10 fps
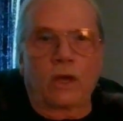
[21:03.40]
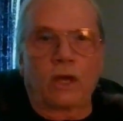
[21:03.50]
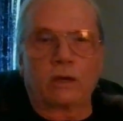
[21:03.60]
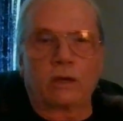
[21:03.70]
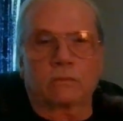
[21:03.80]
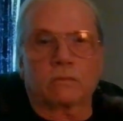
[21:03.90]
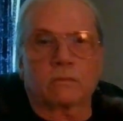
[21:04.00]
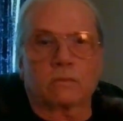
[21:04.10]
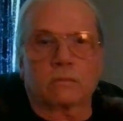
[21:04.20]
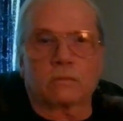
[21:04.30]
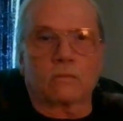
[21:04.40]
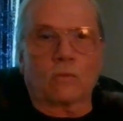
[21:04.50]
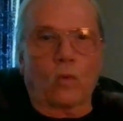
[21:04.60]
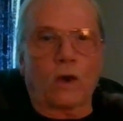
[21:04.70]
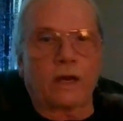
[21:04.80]
And
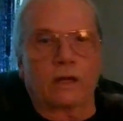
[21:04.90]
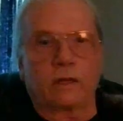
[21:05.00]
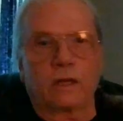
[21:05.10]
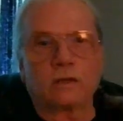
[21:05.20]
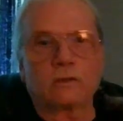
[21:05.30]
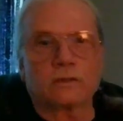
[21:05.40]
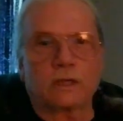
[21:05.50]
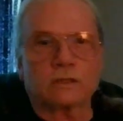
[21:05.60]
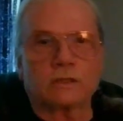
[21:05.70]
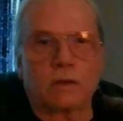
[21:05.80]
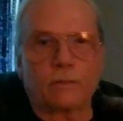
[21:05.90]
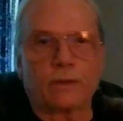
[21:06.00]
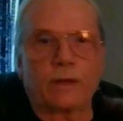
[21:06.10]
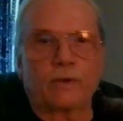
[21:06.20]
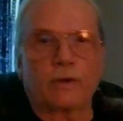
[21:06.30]
why do they use that same
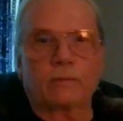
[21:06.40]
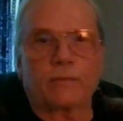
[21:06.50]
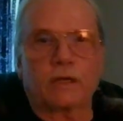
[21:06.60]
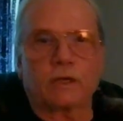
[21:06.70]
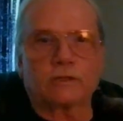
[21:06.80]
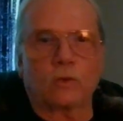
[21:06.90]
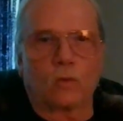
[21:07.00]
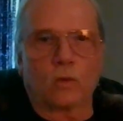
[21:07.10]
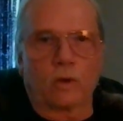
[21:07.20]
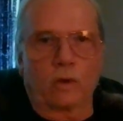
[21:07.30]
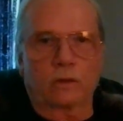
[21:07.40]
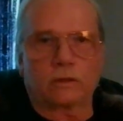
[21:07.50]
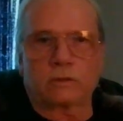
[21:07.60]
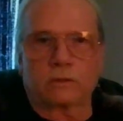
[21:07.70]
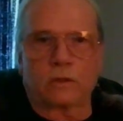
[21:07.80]
playbook? Because it
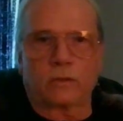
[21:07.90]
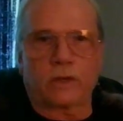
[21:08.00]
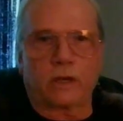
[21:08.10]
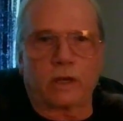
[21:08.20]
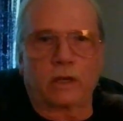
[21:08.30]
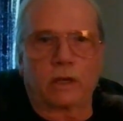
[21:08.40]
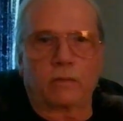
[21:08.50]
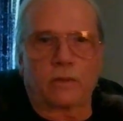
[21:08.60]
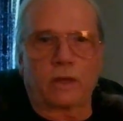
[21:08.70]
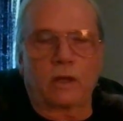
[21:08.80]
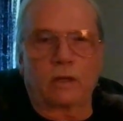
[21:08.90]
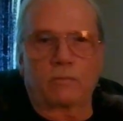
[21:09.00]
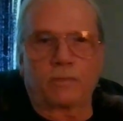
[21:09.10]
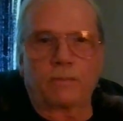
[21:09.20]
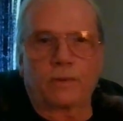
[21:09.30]
works, okay? And,
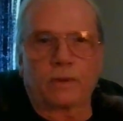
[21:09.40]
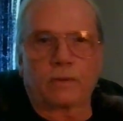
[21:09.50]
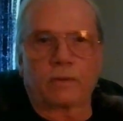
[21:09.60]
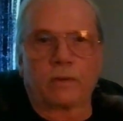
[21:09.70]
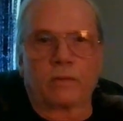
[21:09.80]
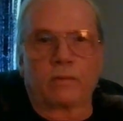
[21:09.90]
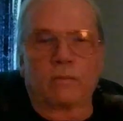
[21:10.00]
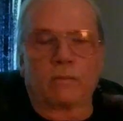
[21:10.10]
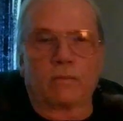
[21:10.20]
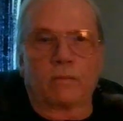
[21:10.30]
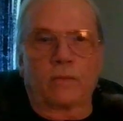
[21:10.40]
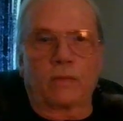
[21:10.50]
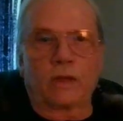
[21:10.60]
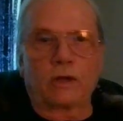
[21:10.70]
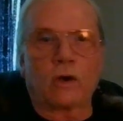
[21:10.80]
and people,
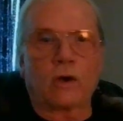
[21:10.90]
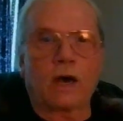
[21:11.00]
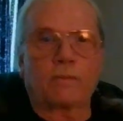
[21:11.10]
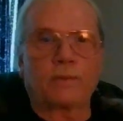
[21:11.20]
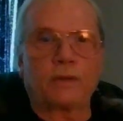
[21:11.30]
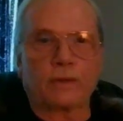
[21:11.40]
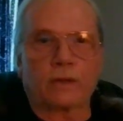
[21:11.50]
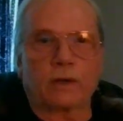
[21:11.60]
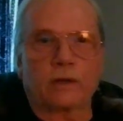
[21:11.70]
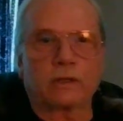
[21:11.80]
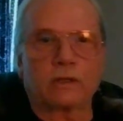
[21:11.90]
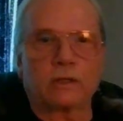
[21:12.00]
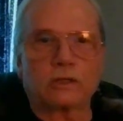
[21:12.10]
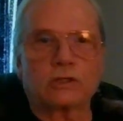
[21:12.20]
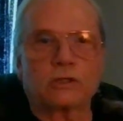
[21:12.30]
they know how people are
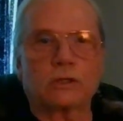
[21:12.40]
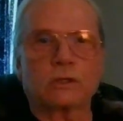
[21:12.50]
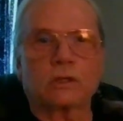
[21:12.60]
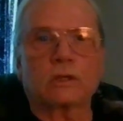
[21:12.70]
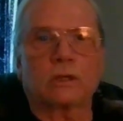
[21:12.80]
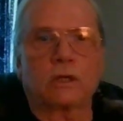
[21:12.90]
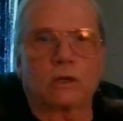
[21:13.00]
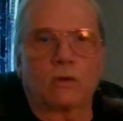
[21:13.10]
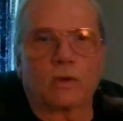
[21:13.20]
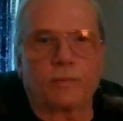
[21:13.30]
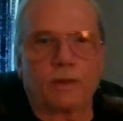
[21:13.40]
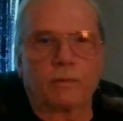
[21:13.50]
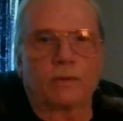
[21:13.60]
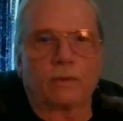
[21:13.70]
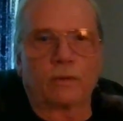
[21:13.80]
conditioned. They know what
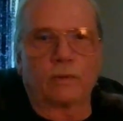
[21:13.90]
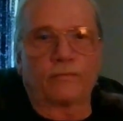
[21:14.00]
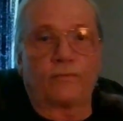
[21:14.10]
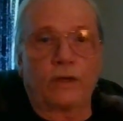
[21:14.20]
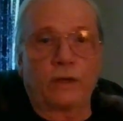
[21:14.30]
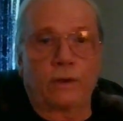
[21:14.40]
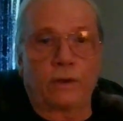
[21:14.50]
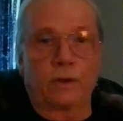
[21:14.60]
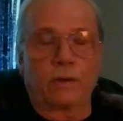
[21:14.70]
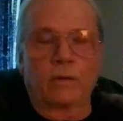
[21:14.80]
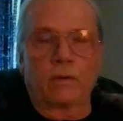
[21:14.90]
people fear.